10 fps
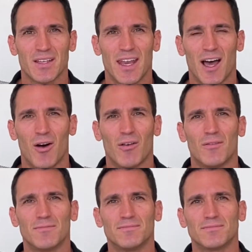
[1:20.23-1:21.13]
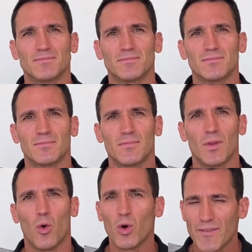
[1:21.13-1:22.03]
Now,
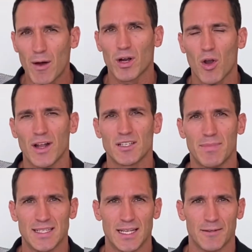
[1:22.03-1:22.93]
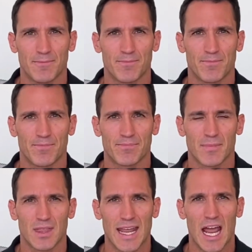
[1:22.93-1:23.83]
all of our clients are busy.
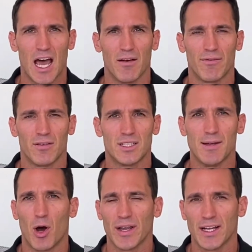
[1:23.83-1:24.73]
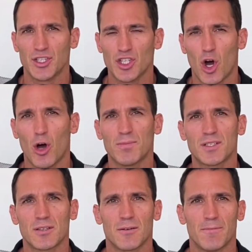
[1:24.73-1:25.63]
They have demanding
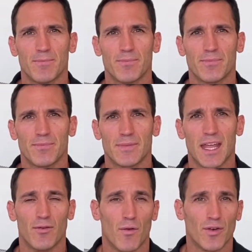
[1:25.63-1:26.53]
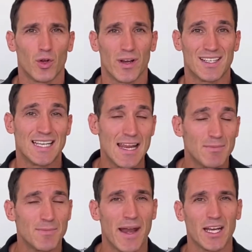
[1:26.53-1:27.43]
jobs. They've often got a team
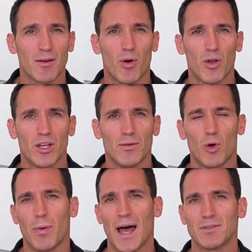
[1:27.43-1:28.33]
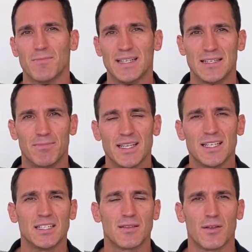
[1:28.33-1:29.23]
depending upon them, or perhaps a busy
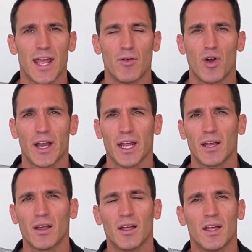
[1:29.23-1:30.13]
business that they're running.